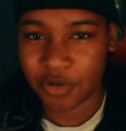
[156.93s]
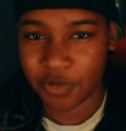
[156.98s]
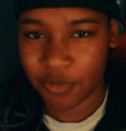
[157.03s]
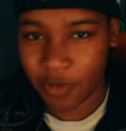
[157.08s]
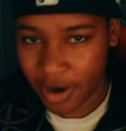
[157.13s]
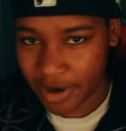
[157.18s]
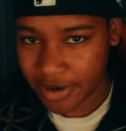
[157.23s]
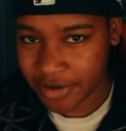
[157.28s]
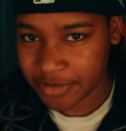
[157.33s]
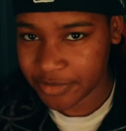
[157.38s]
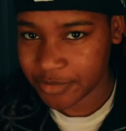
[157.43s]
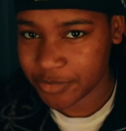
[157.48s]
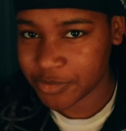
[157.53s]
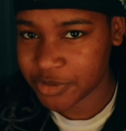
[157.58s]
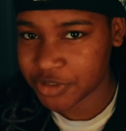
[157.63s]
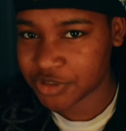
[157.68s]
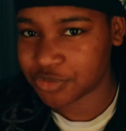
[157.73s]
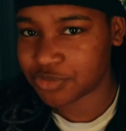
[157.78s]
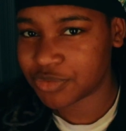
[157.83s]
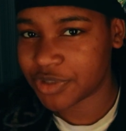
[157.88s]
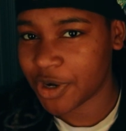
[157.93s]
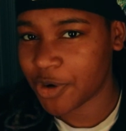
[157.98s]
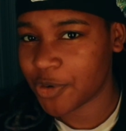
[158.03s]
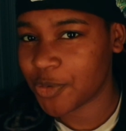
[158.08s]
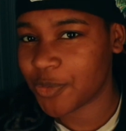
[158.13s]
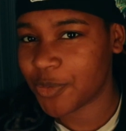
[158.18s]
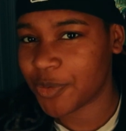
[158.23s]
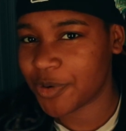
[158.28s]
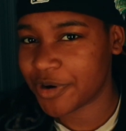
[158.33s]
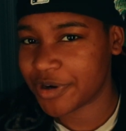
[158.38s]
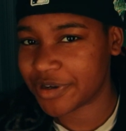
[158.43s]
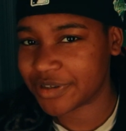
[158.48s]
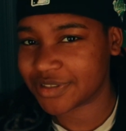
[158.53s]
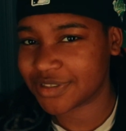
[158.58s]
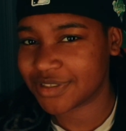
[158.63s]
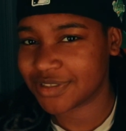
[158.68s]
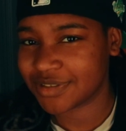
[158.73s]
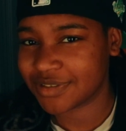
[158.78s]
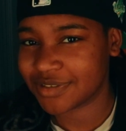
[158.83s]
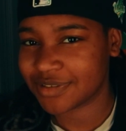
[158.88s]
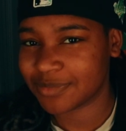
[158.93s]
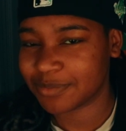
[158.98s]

Right? Which you don't want.